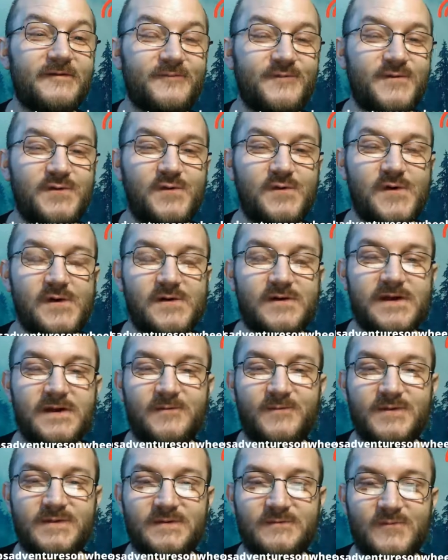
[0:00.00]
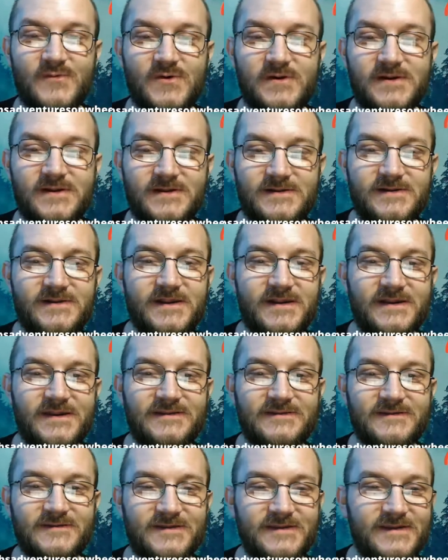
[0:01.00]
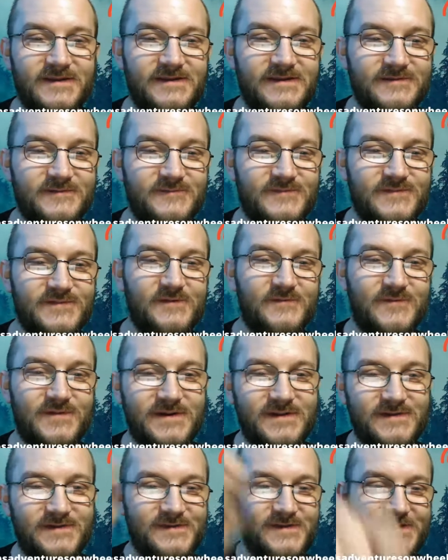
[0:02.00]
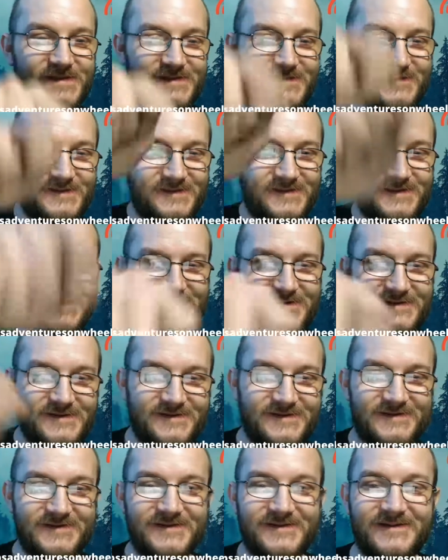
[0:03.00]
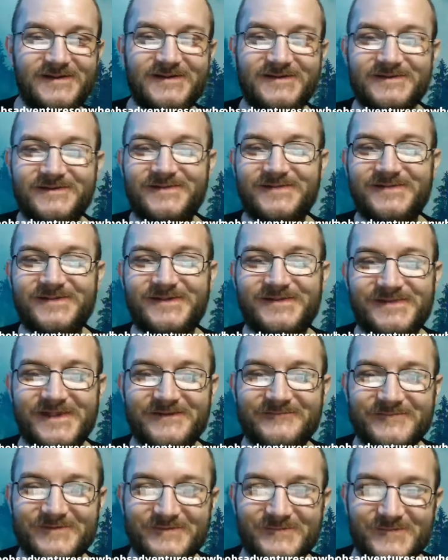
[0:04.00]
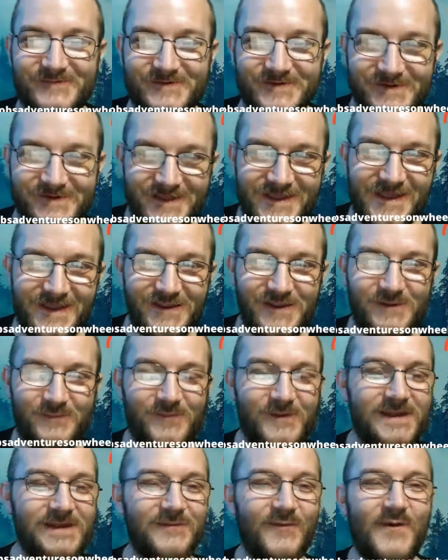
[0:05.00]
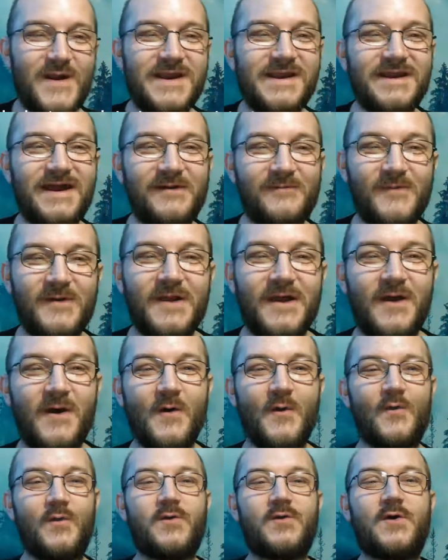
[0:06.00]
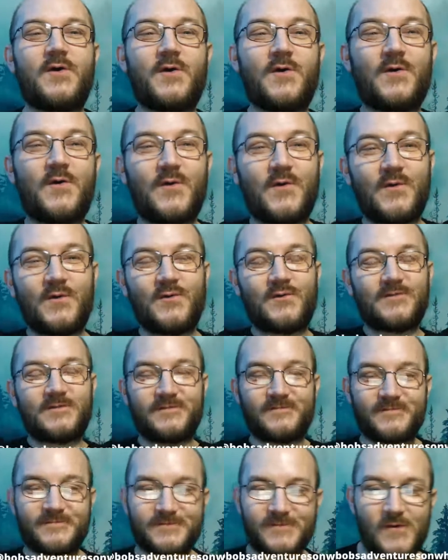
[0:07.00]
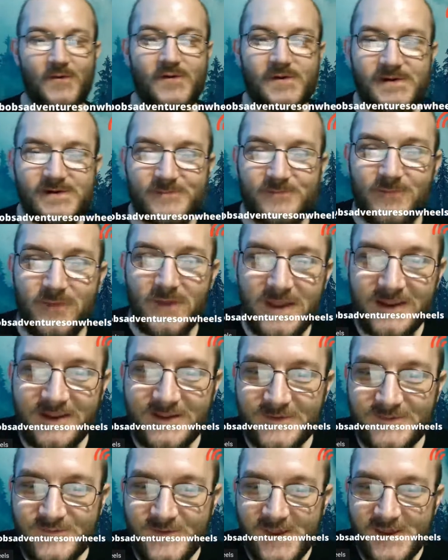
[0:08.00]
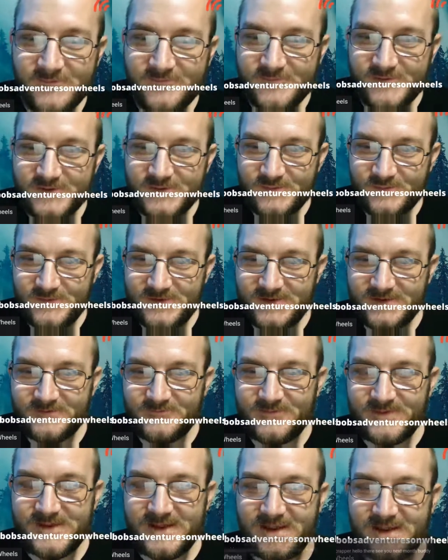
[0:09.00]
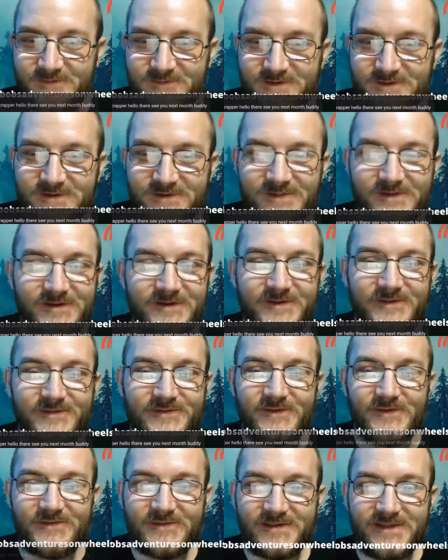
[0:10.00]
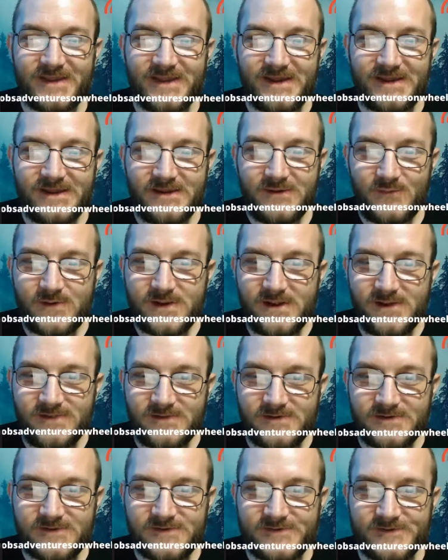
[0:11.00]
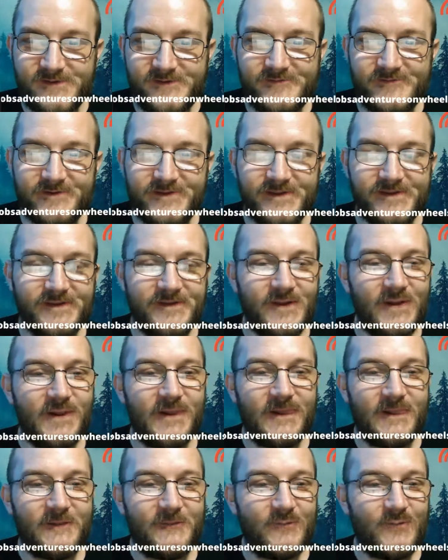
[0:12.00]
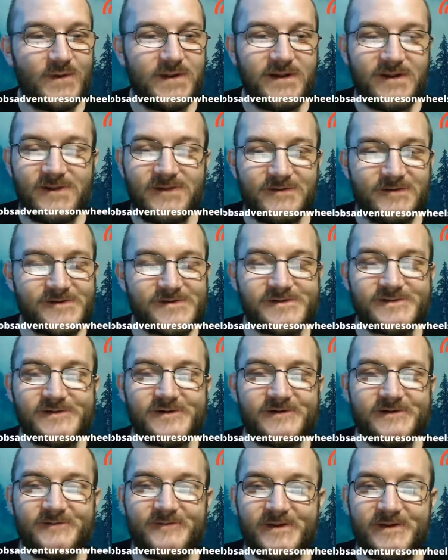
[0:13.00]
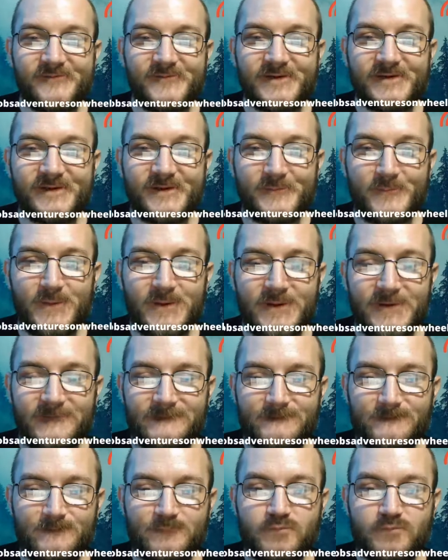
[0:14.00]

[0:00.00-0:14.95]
if you woke up in the morning and somebody said, here's this every morning, you probably wake up, throw your blankets off and just be happy. You're learning slowly. Yeah, we all learn slowly. We all learn slowly, Van Vita, but